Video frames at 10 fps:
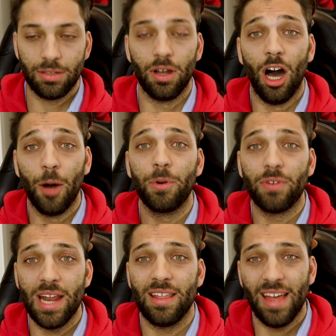So
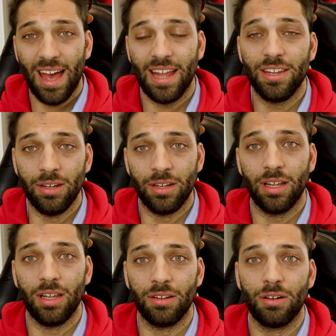upgrading the head
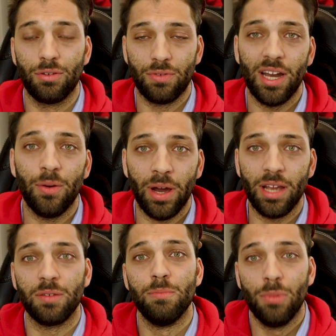unit is a great
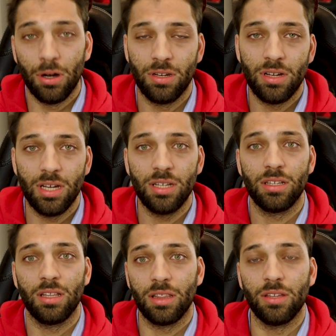way to
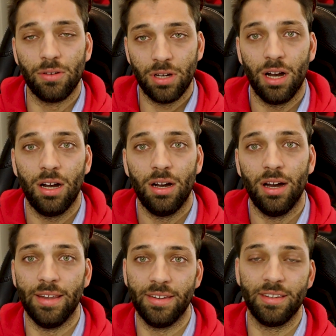modernise your car
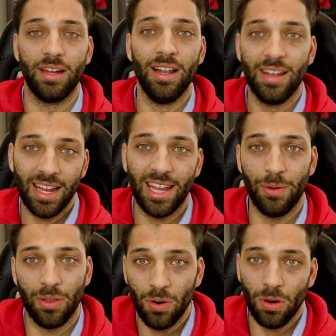and to link it
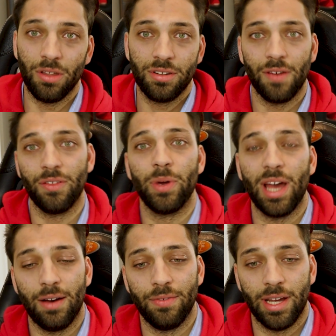with all the stuff that we
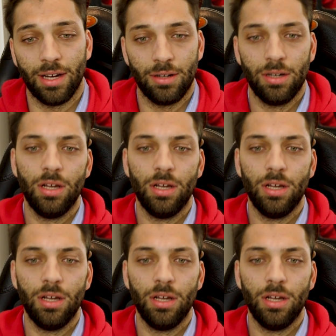have now.